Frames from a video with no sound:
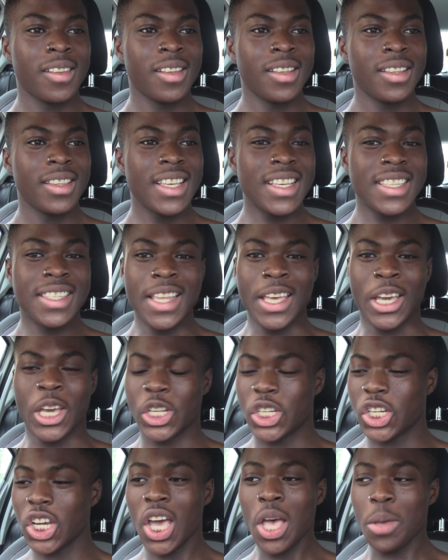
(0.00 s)
this nigga
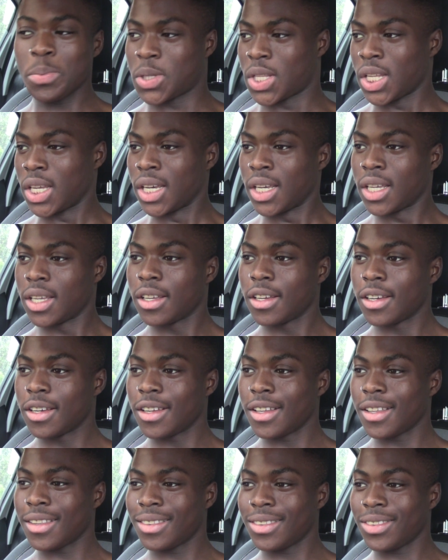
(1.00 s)
chirps her.
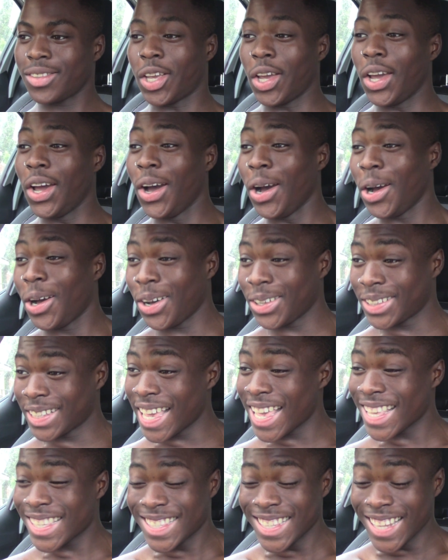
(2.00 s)

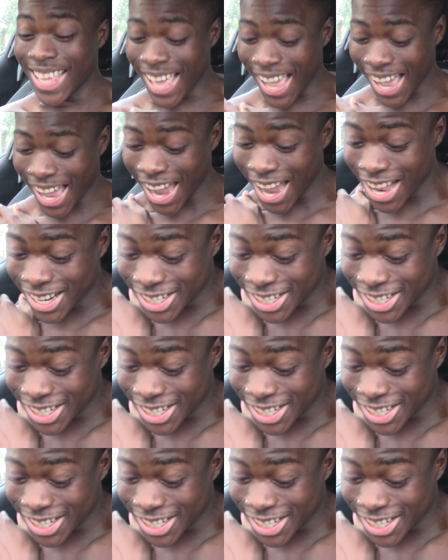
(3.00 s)
This nigga